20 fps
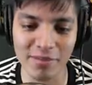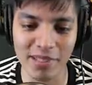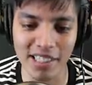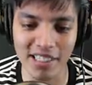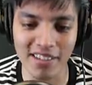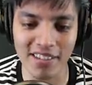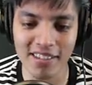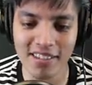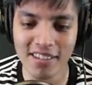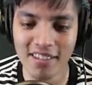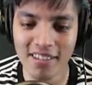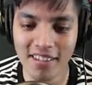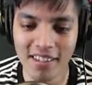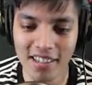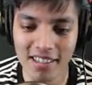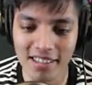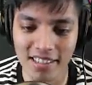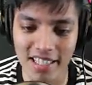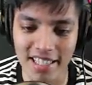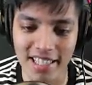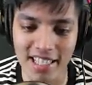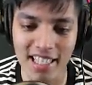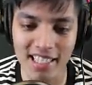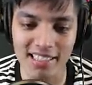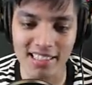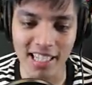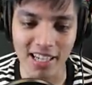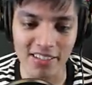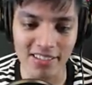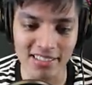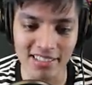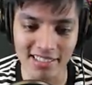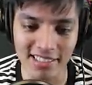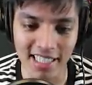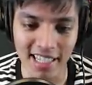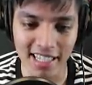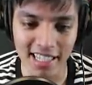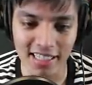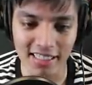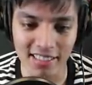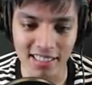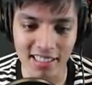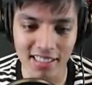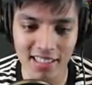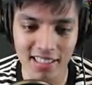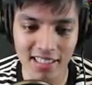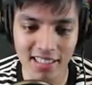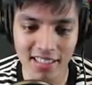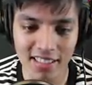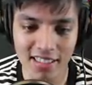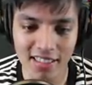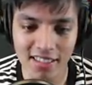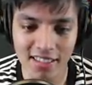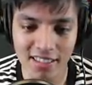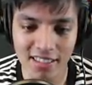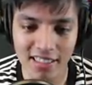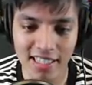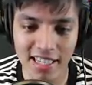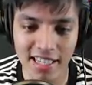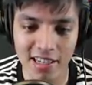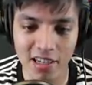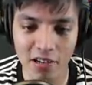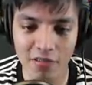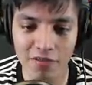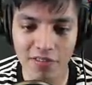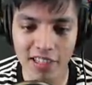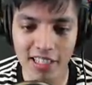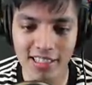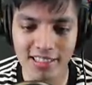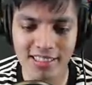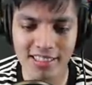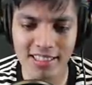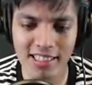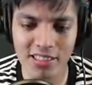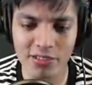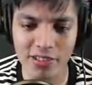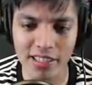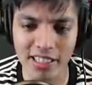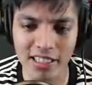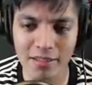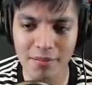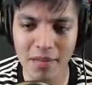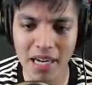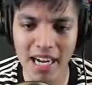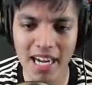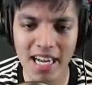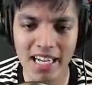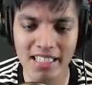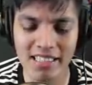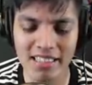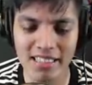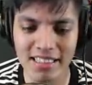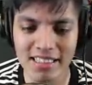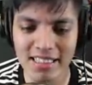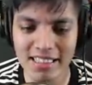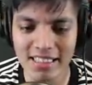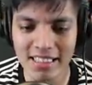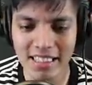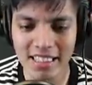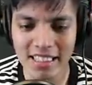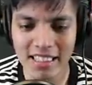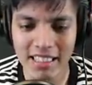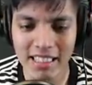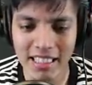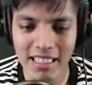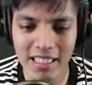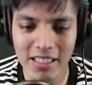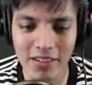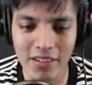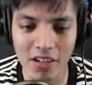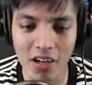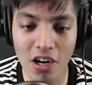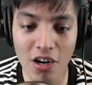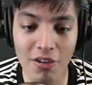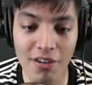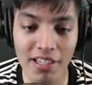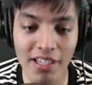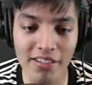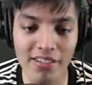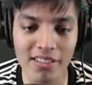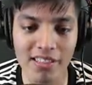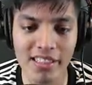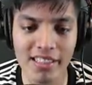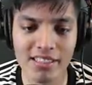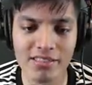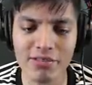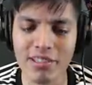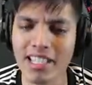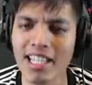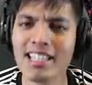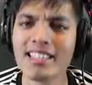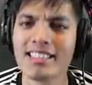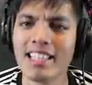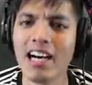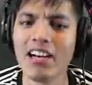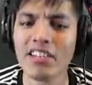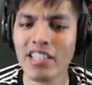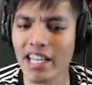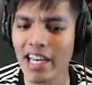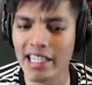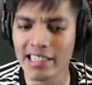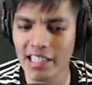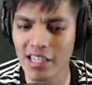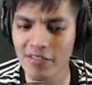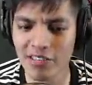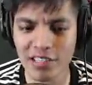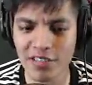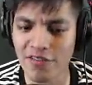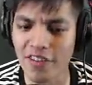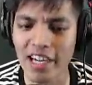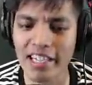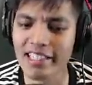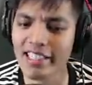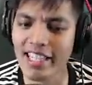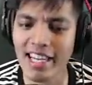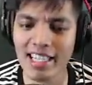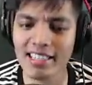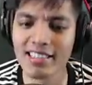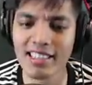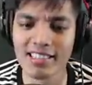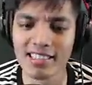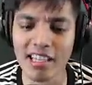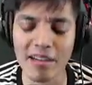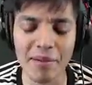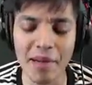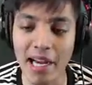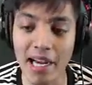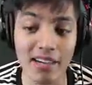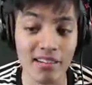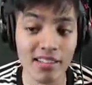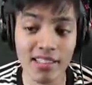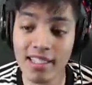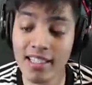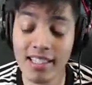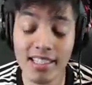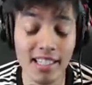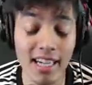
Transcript: in the middle that you can't tell it was a dead end. Okay, hopefully it's this way. Come on. Oh, there it is. What I tell you guys, I always find the exit somehow.